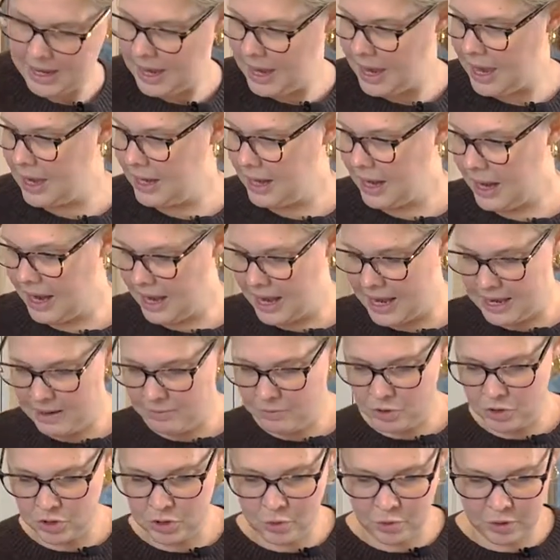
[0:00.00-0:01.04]
And I am
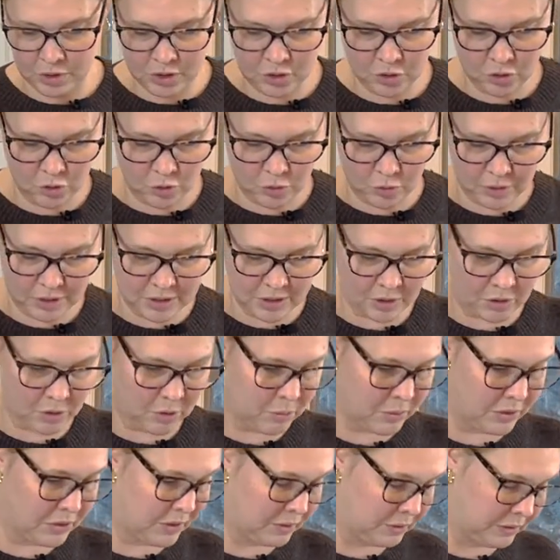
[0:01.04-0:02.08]
just going to drizzle
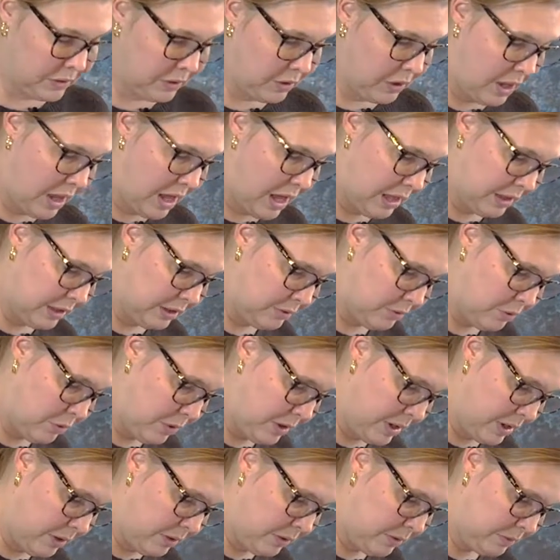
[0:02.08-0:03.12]
with a little olive
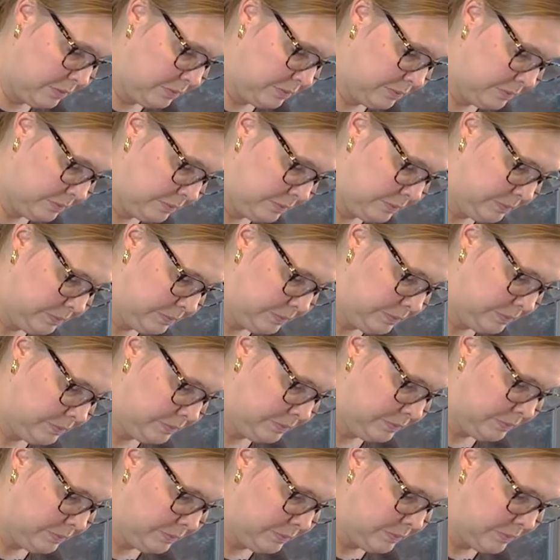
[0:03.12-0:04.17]
oil
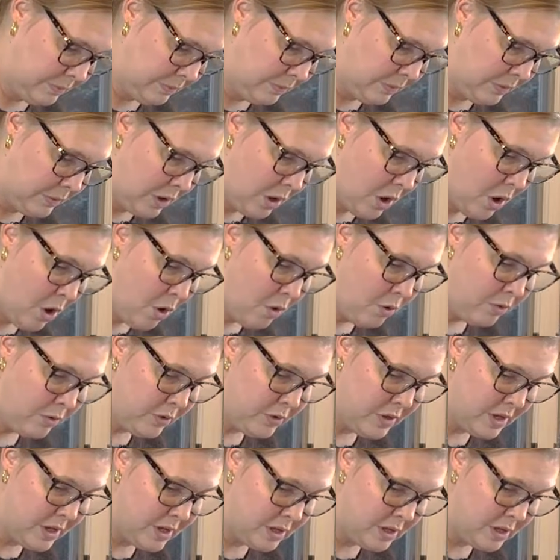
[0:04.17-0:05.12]
over the